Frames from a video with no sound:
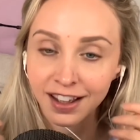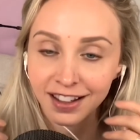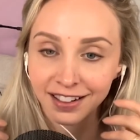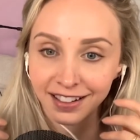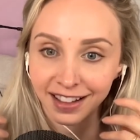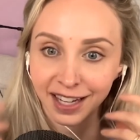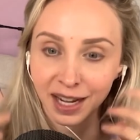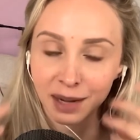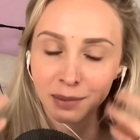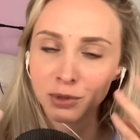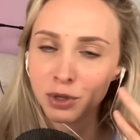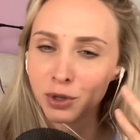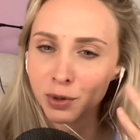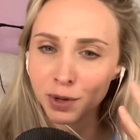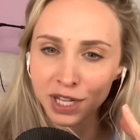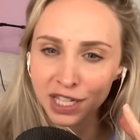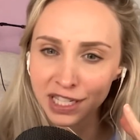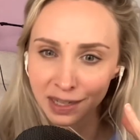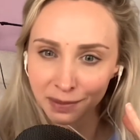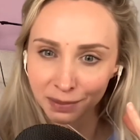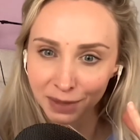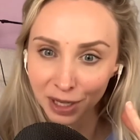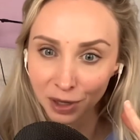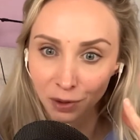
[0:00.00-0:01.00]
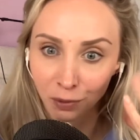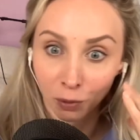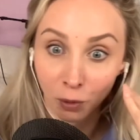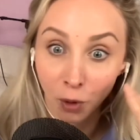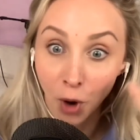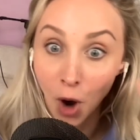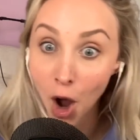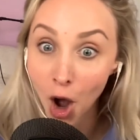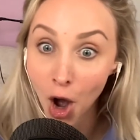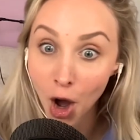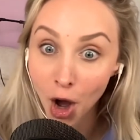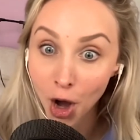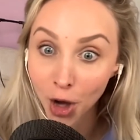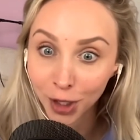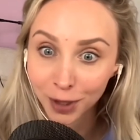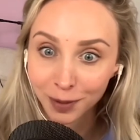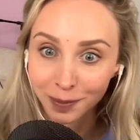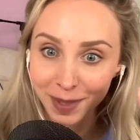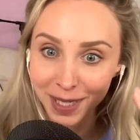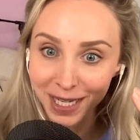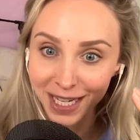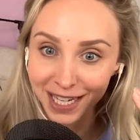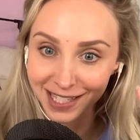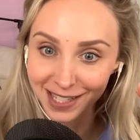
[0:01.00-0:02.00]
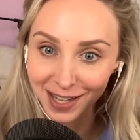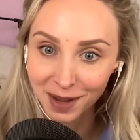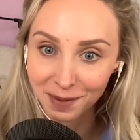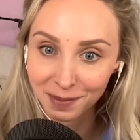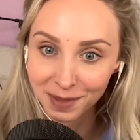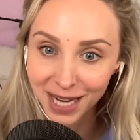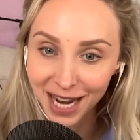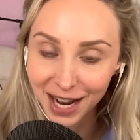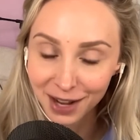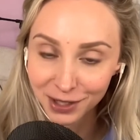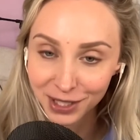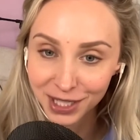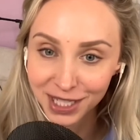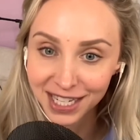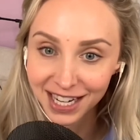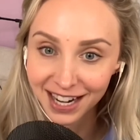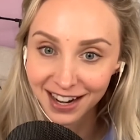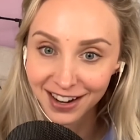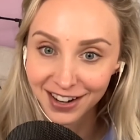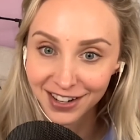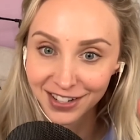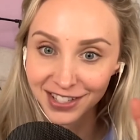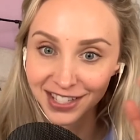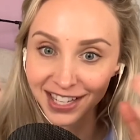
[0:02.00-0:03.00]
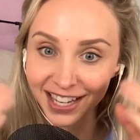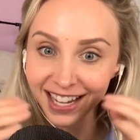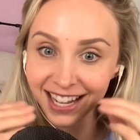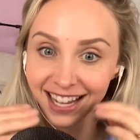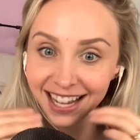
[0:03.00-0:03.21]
like I'm doing something wrong because I'm downstairs.